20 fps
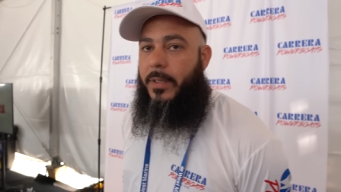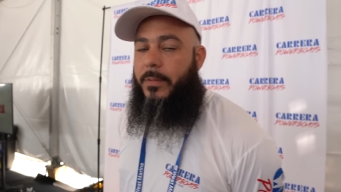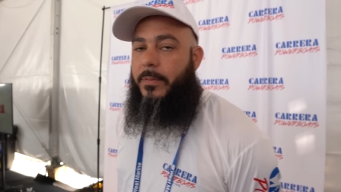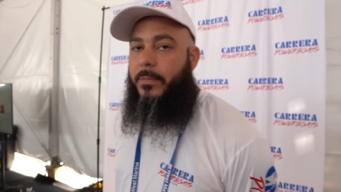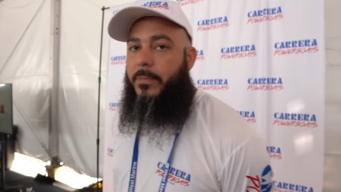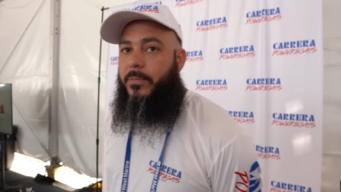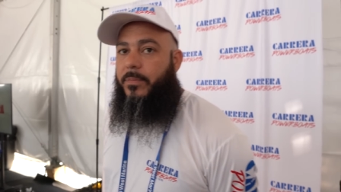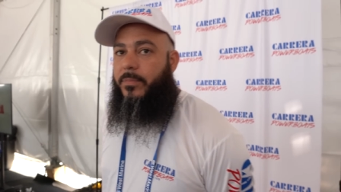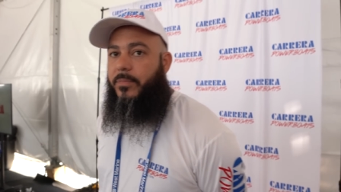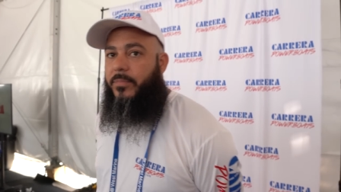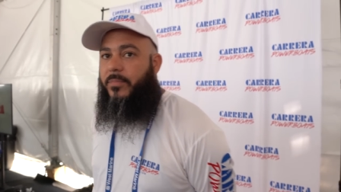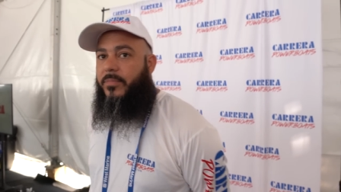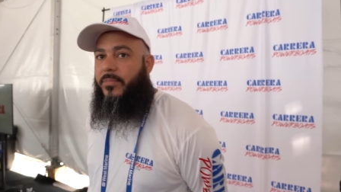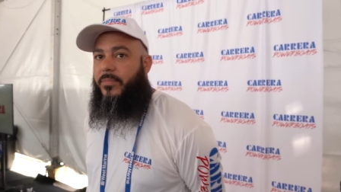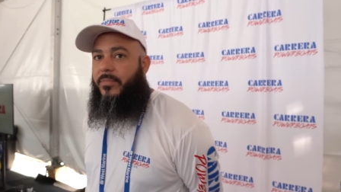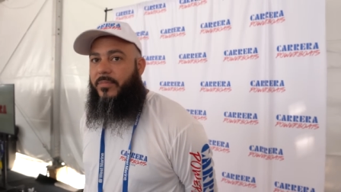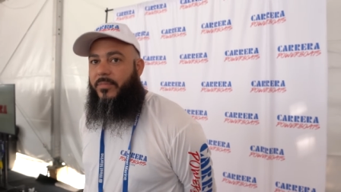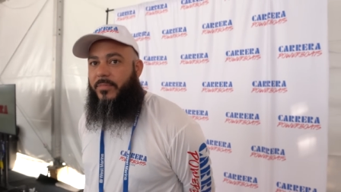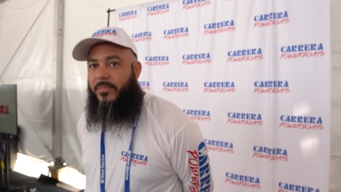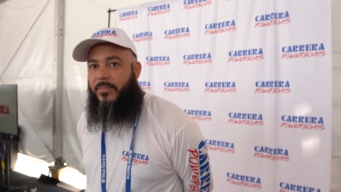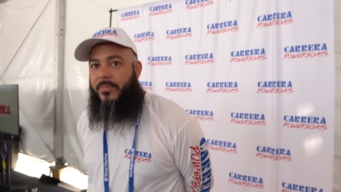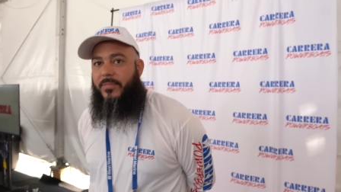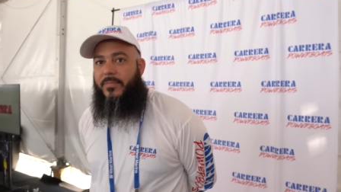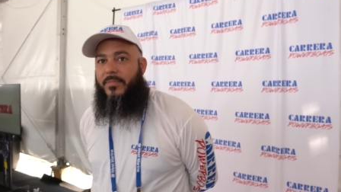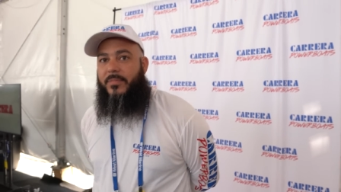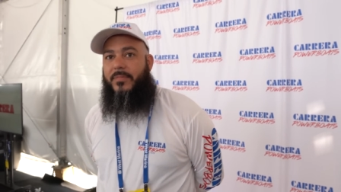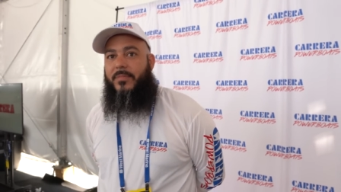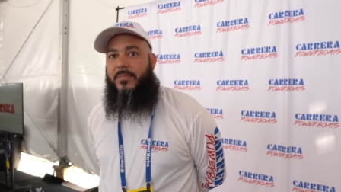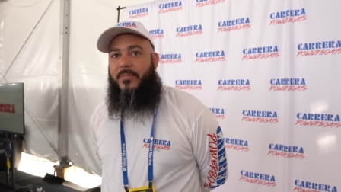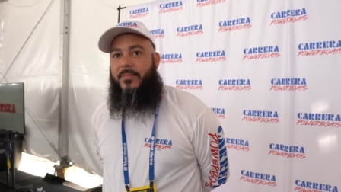There's always the people
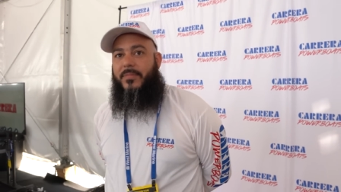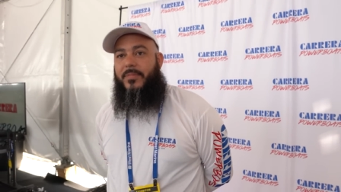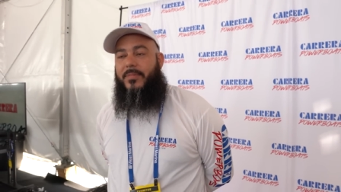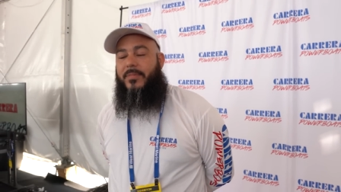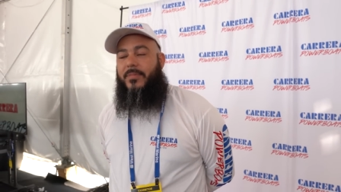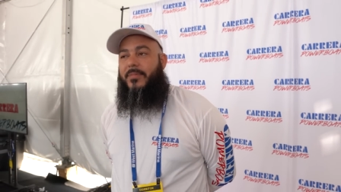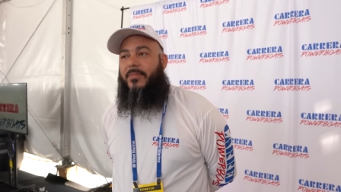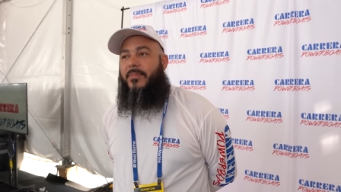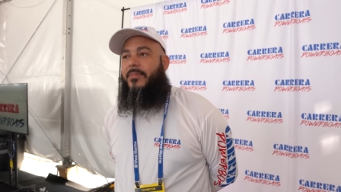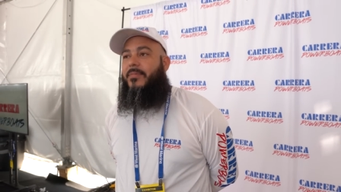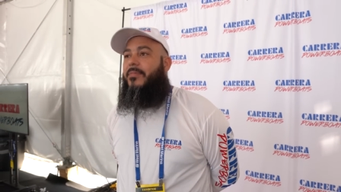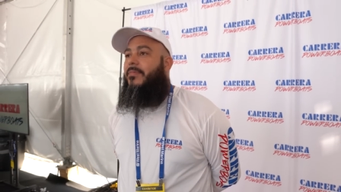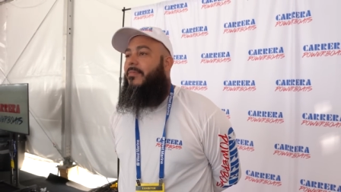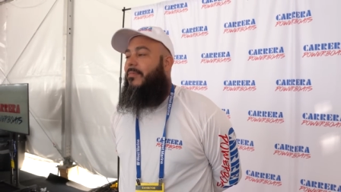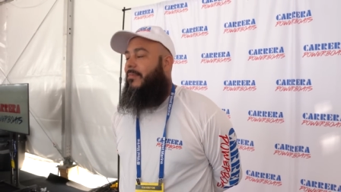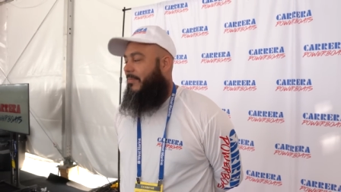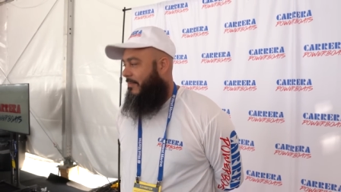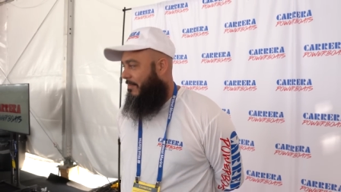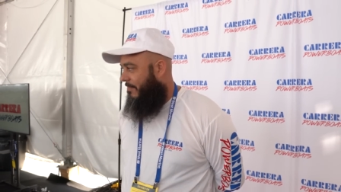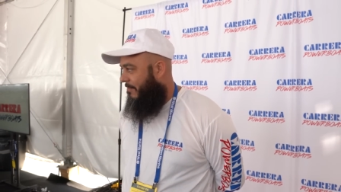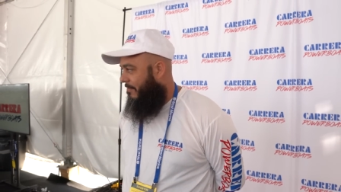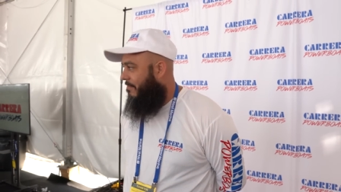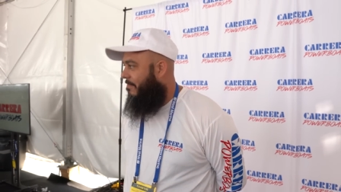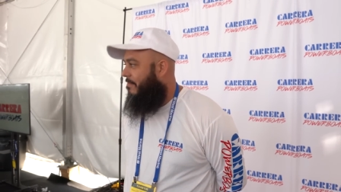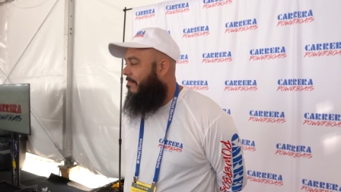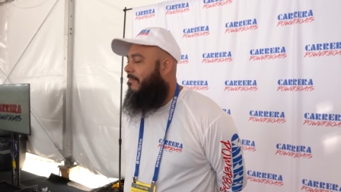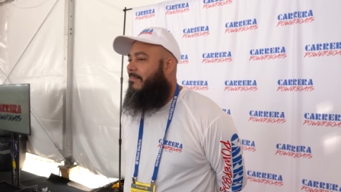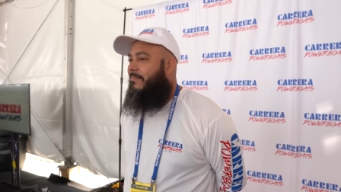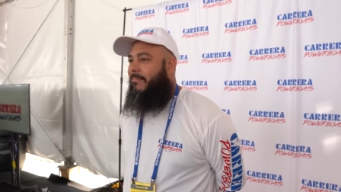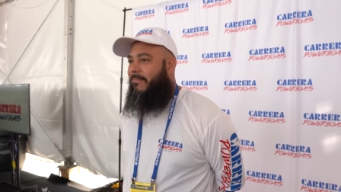behind the scenes that are are the
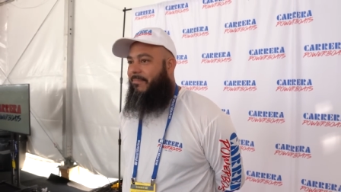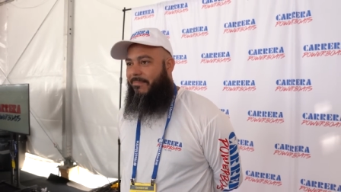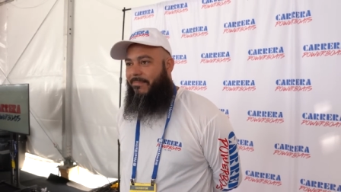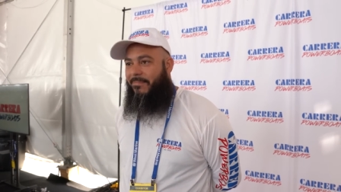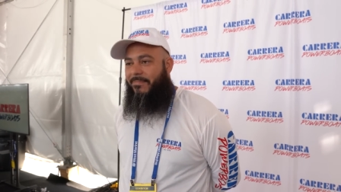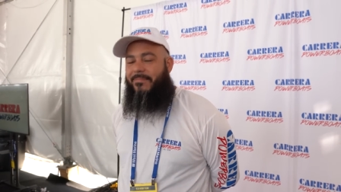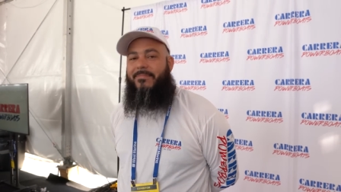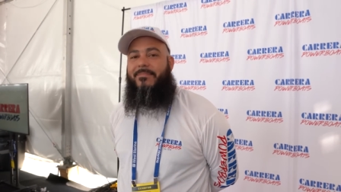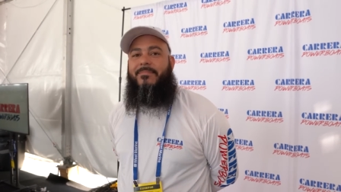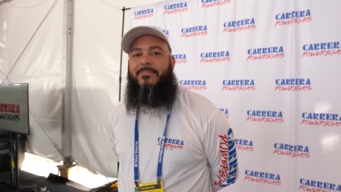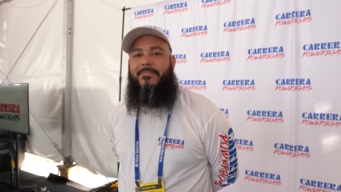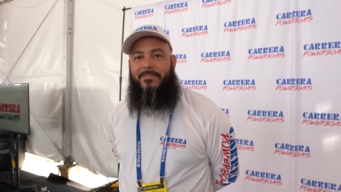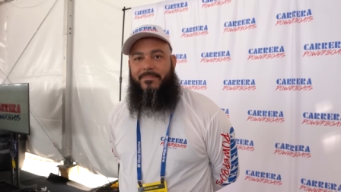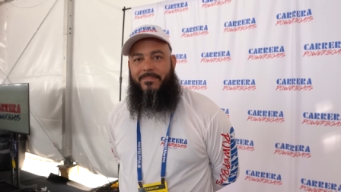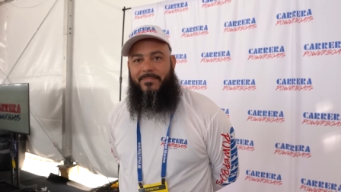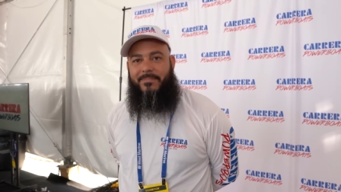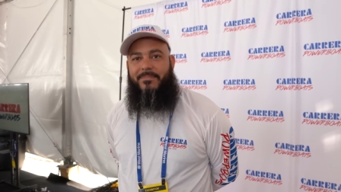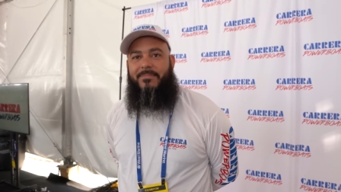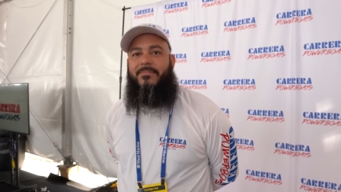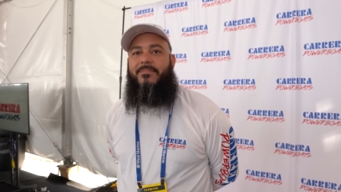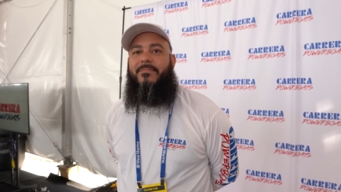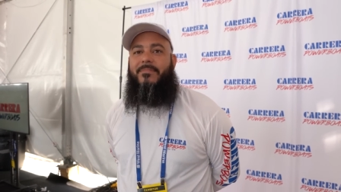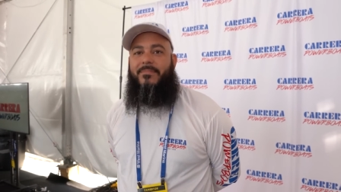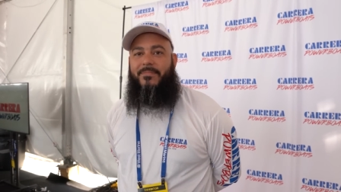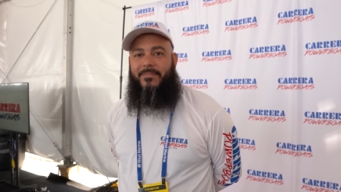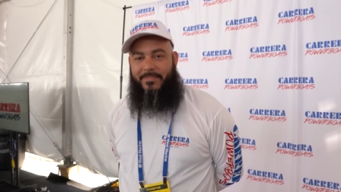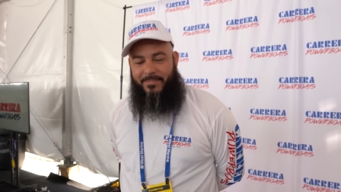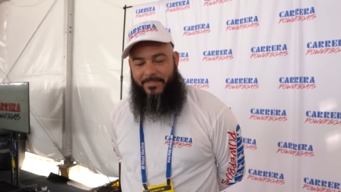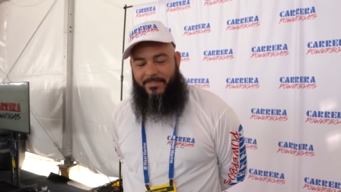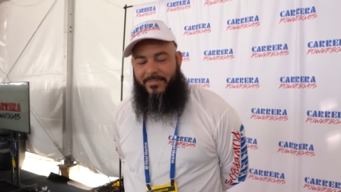ones who make everything
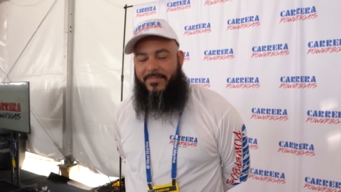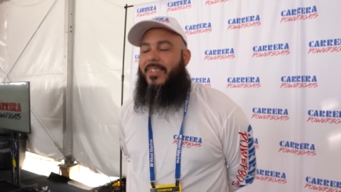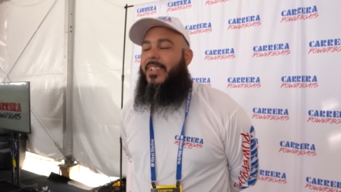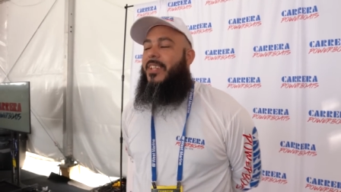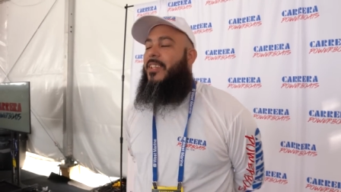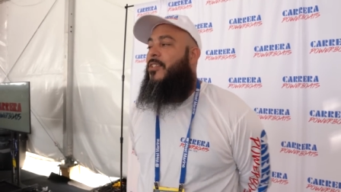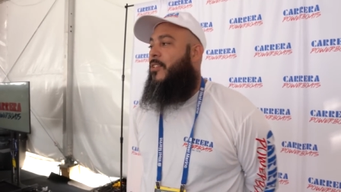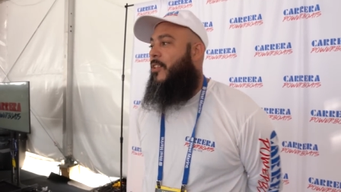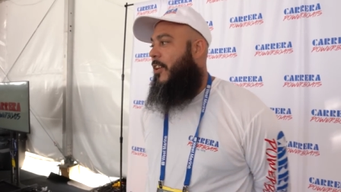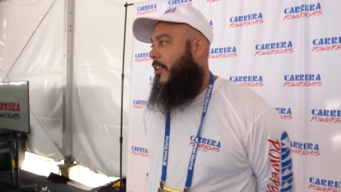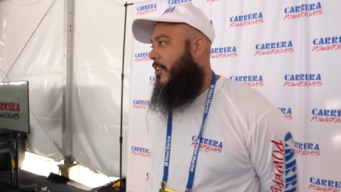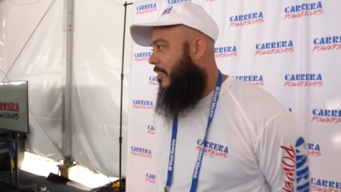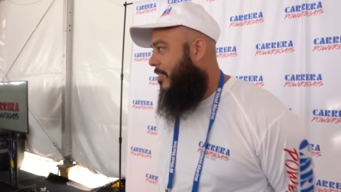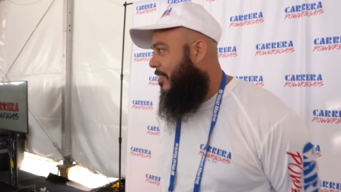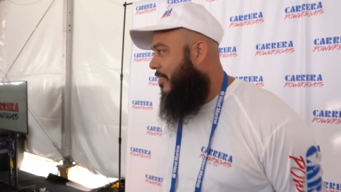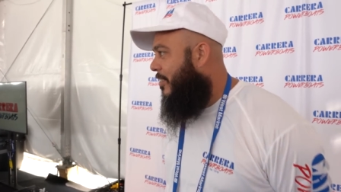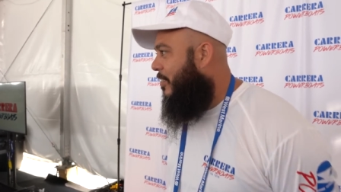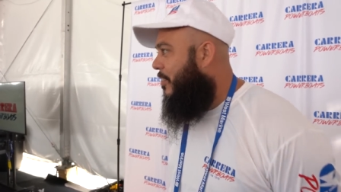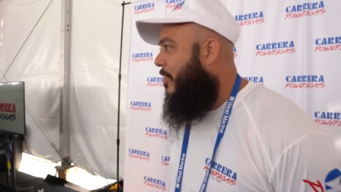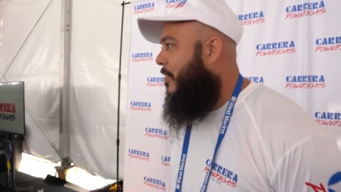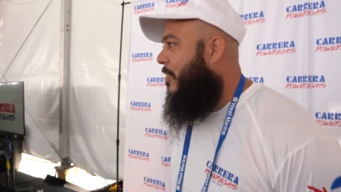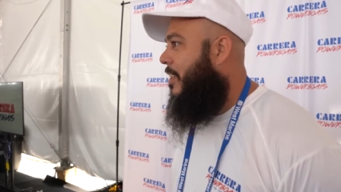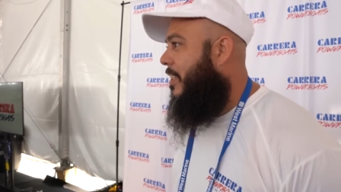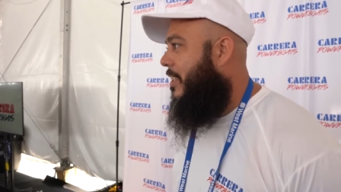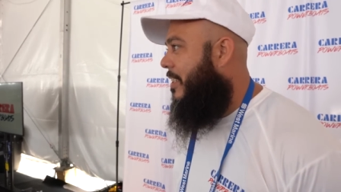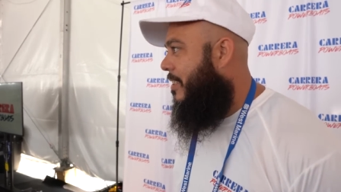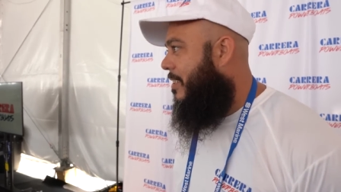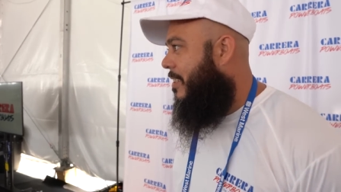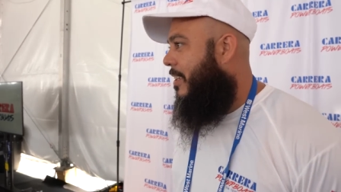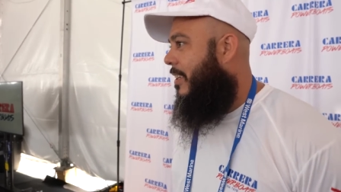happen. Tell us about him and,
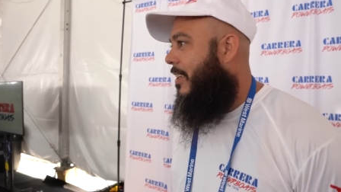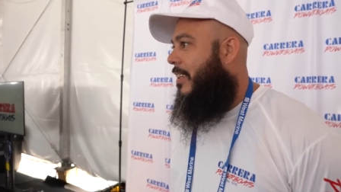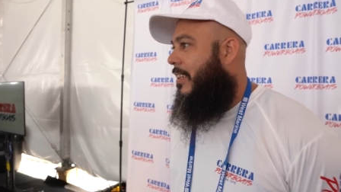and